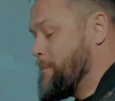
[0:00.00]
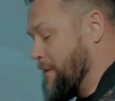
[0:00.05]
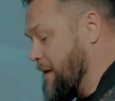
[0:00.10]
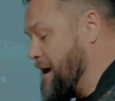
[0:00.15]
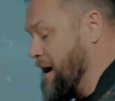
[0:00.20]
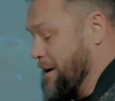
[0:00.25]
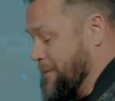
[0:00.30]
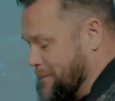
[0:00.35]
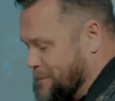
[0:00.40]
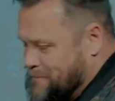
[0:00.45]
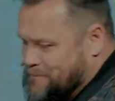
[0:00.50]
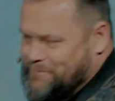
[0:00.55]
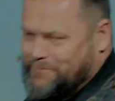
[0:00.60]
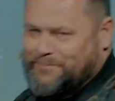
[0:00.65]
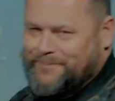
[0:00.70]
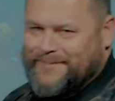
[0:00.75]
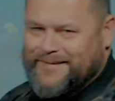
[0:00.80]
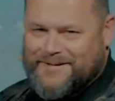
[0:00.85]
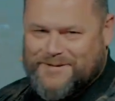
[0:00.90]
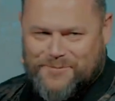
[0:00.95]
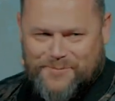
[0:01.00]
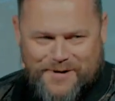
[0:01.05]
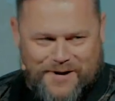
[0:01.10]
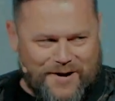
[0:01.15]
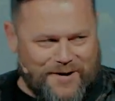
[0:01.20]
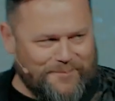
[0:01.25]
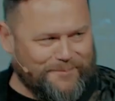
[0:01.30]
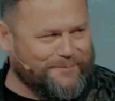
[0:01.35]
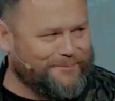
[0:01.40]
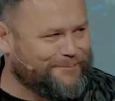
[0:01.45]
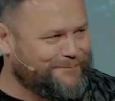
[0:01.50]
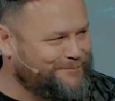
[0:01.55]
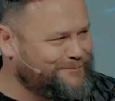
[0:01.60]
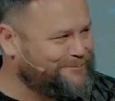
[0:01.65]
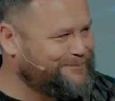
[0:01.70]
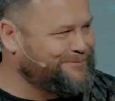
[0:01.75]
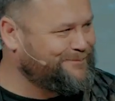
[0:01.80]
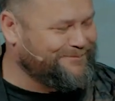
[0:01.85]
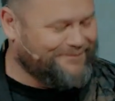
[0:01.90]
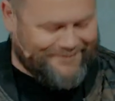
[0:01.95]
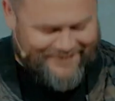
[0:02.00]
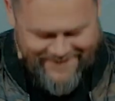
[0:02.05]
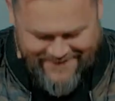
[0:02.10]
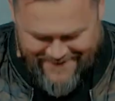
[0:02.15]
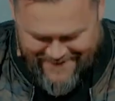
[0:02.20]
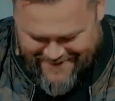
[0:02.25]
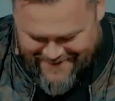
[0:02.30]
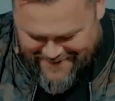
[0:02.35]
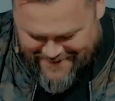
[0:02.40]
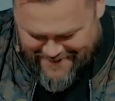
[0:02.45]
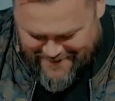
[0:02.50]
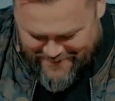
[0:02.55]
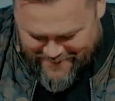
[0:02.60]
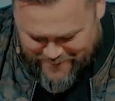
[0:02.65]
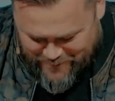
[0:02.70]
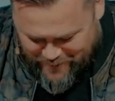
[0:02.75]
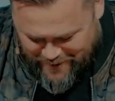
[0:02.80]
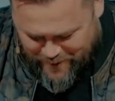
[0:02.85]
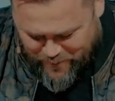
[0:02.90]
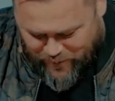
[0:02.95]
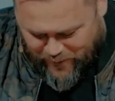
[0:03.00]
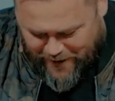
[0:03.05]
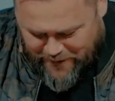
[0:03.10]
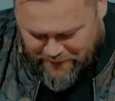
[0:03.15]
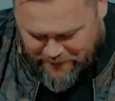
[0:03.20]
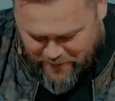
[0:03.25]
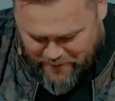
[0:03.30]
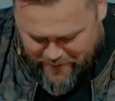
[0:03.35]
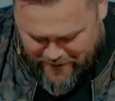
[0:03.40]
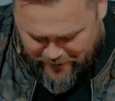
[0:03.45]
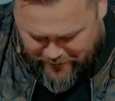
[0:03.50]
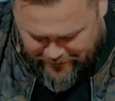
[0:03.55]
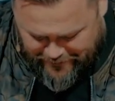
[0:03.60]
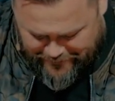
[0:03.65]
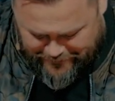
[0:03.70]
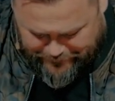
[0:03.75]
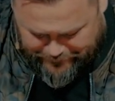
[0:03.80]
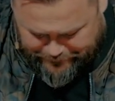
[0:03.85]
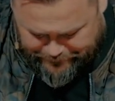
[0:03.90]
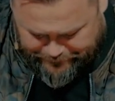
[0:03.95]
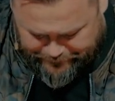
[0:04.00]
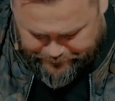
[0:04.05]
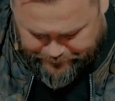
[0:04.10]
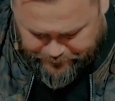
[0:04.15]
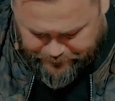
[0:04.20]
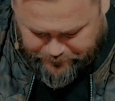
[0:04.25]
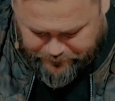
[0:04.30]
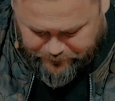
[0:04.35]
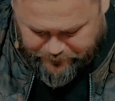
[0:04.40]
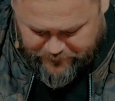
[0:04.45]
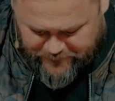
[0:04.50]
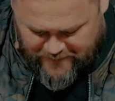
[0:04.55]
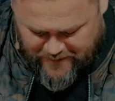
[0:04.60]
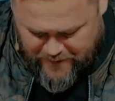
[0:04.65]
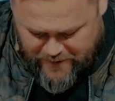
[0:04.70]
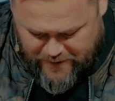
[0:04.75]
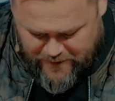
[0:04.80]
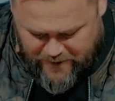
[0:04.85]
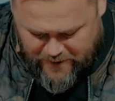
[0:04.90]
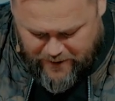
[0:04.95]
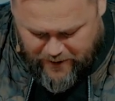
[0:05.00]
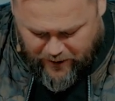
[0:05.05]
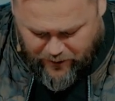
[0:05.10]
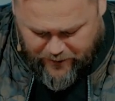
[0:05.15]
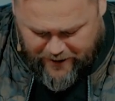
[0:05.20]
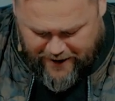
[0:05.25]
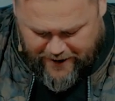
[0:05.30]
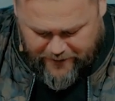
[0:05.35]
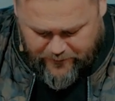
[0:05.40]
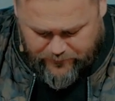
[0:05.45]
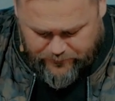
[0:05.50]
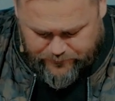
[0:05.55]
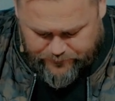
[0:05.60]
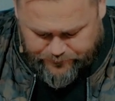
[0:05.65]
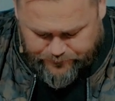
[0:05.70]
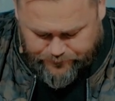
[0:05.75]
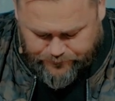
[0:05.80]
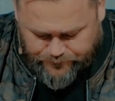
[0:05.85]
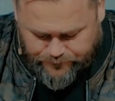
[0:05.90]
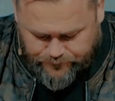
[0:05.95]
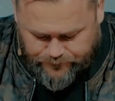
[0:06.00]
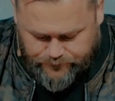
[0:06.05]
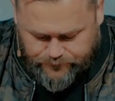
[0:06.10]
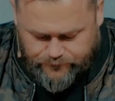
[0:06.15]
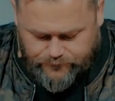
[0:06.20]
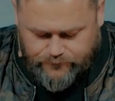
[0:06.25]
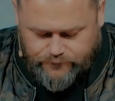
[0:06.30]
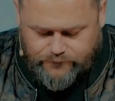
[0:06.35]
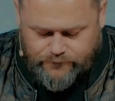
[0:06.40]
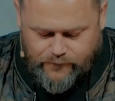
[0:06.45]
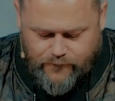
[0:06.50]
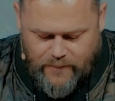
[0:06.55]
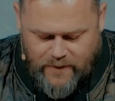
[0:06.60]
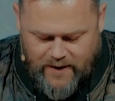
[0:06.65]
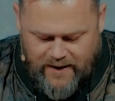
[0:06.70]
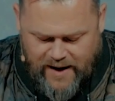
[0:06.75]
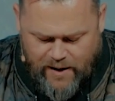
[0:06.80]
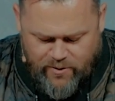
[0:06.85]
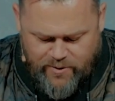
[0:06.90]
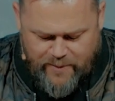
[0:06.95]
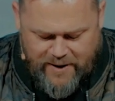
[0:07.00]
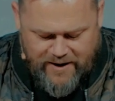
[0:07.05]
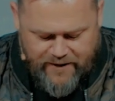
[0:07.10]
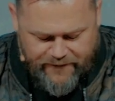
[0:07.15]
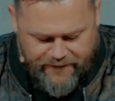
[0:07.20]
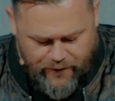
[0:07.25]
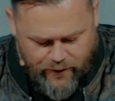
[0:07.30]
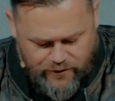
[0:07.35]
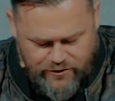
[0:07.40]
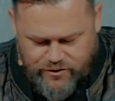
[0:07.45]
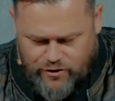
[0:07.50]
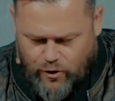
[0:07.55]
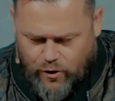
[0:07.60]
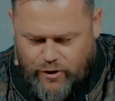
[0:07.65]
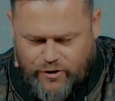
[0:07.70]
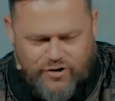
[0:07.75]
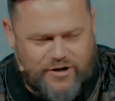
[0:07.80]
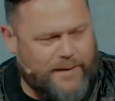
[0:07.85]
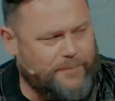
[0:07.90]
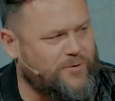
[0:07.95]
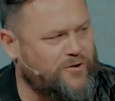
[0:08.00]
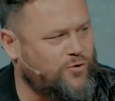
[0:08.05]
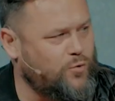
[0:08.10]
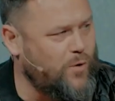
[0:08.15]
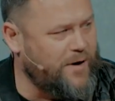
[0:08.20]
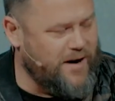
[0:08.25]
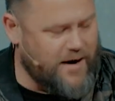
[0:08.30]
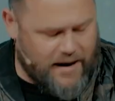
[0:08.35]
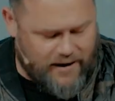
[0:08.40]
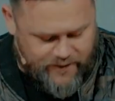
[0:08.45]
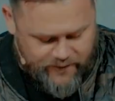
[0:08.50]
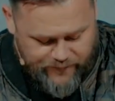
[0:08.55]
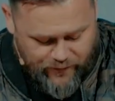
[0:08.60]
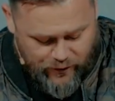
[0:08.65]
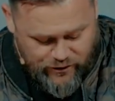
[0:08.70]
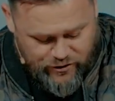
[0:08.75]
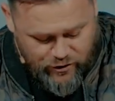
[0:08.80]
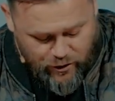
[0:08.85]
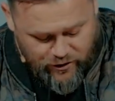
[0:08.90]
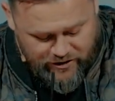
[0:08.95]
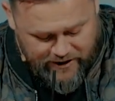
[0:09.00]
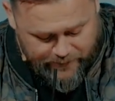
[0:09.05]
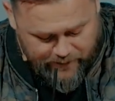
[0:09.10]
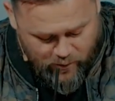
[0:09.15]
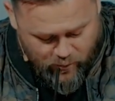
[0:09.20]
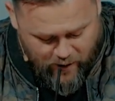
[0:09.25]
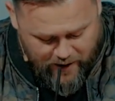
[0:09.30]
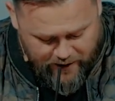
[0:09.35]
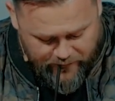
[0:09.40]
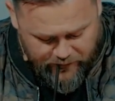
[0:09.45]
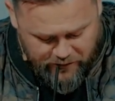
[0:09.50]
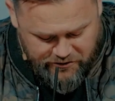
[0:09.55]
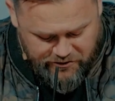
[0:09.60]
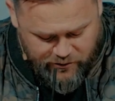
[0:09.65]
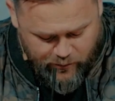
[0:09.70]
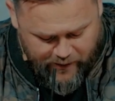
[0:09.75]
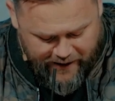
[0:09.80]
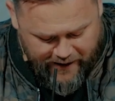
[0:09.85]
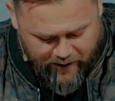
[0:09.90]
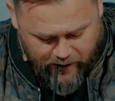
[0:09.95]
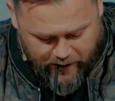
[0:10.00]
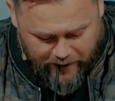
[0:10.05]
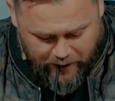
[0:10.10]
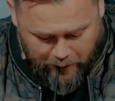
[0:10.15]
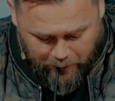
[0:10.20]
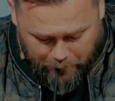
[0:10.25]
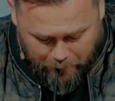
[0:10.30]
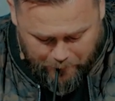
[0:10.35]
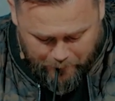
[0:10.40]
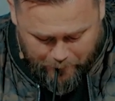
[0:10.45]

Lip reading: Okay, so we good? We're going to pray for America. Okay, come with me to 1 John chapter 1, verse 29.